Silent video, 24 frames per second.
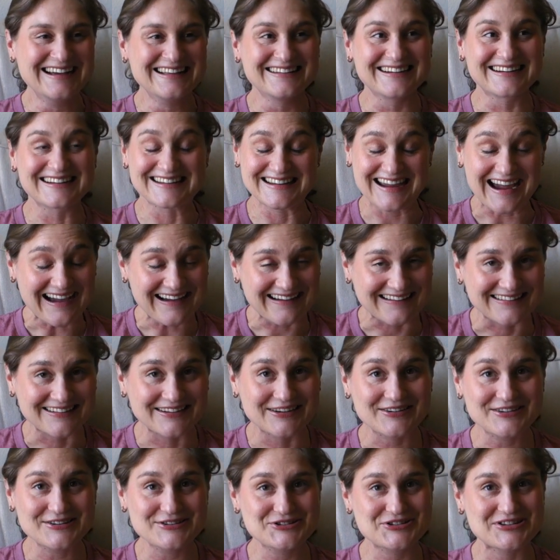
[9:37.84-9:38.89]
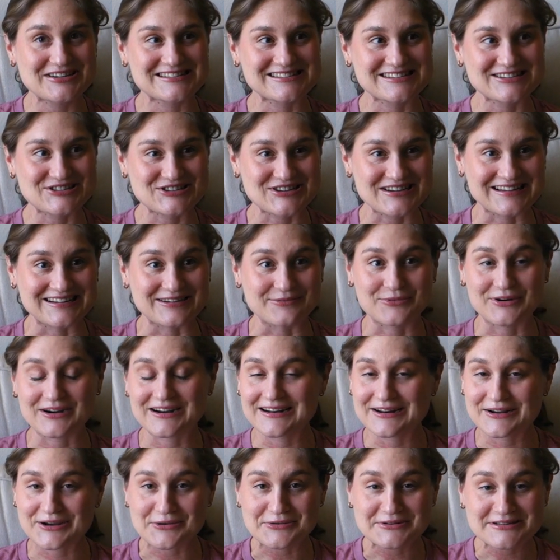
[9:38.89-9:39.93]
Like, yeah, you're in transition. We're
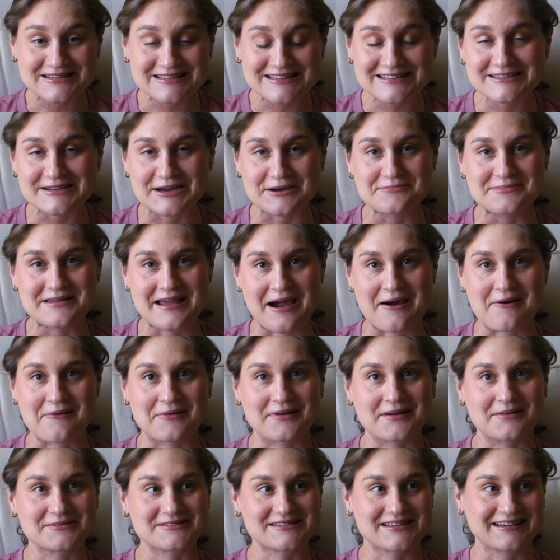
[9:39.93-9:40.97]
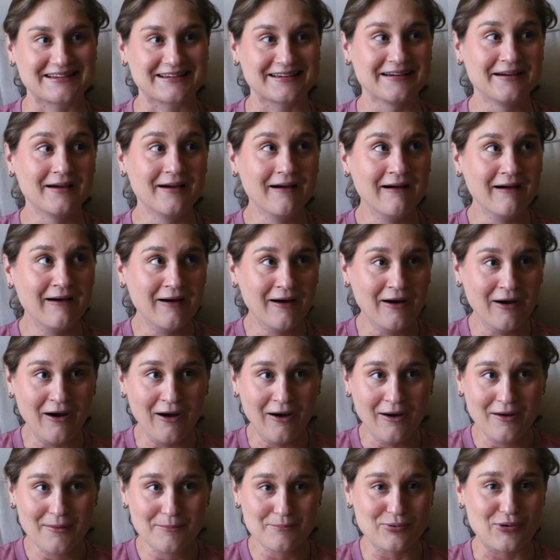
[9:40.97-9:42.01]
going to go into the tub now. And I was like,
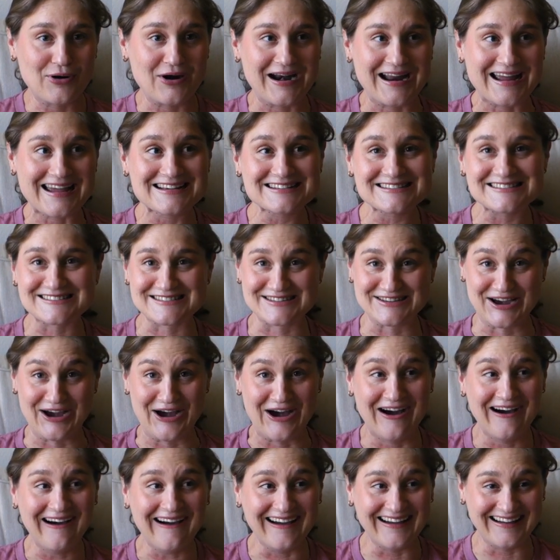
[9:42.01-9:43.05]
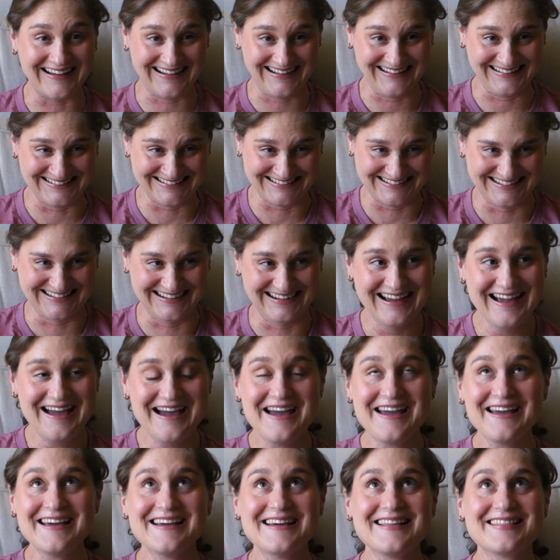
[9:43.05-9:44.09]
praise God.
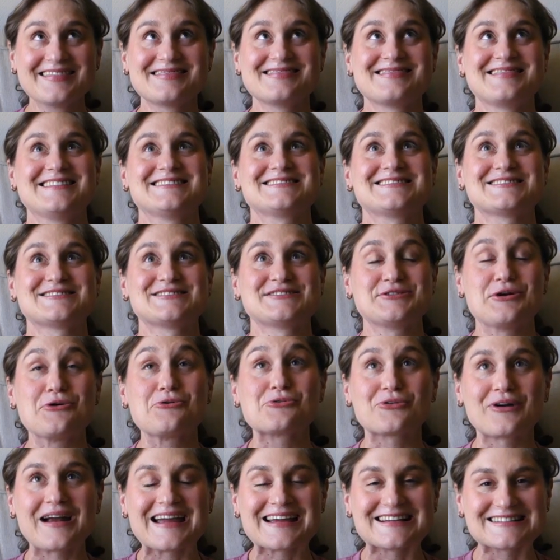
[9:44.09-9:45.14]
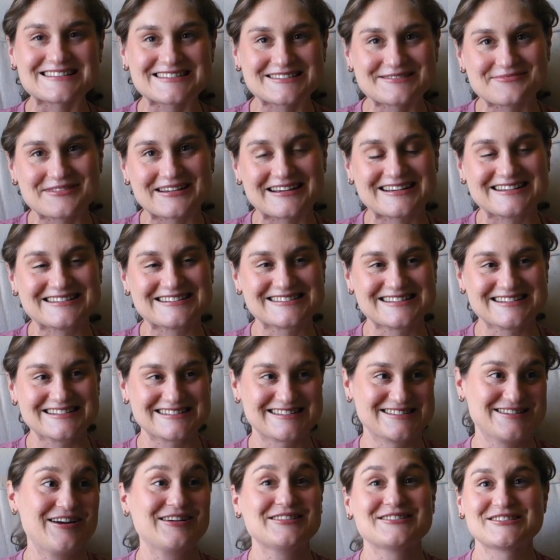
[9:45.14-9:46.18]
This is so great because it's
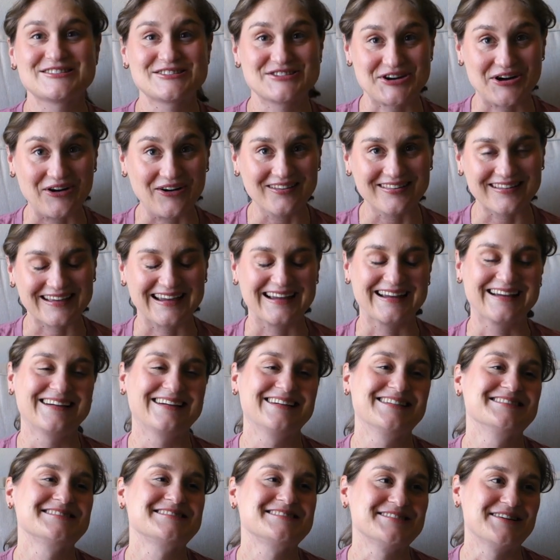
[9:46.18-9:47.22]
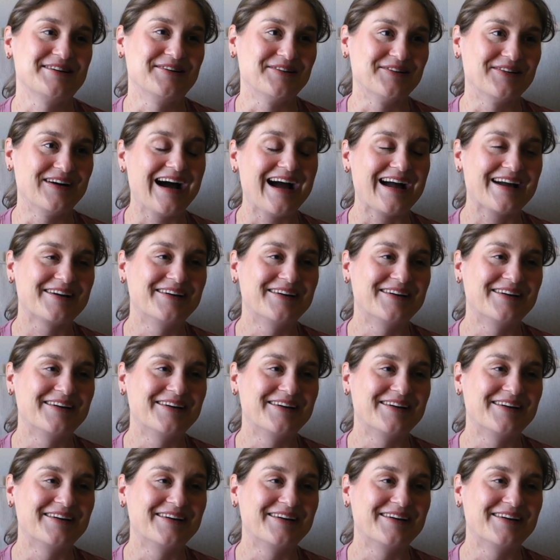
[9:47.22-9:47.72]
not stalling. So